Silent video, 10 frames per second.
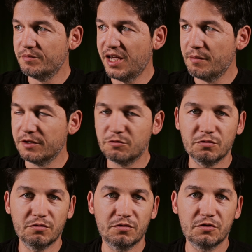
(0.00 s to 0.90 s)
be able
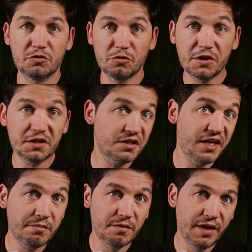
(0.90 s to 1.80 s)
to sort
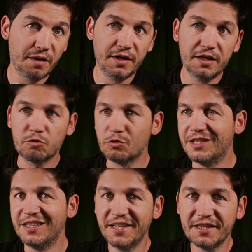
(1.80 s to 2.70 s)
them, maybe to
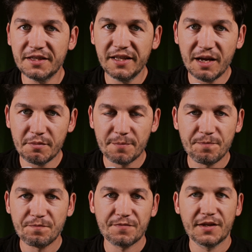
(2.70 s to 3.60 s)
delete them,
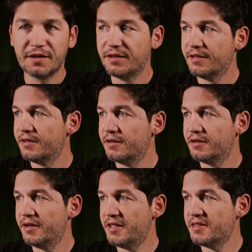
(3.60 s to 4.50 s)

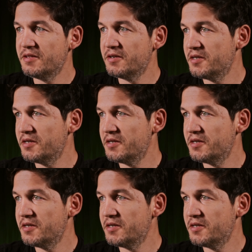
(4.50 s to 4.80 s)
and